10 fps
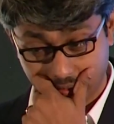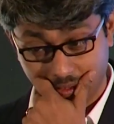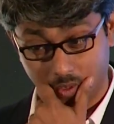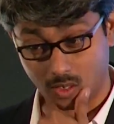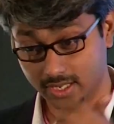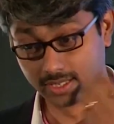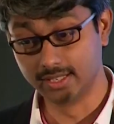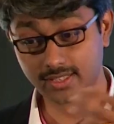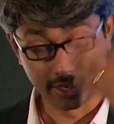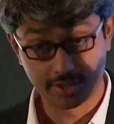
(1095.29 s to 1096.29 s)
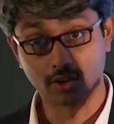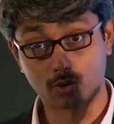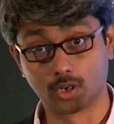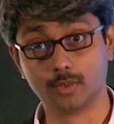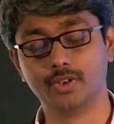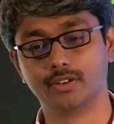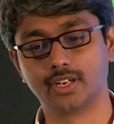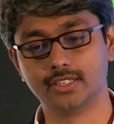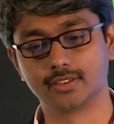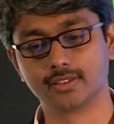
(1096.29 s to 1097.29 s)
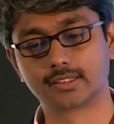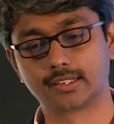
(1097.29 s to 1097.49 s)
or in the East Asian or Colombian regions.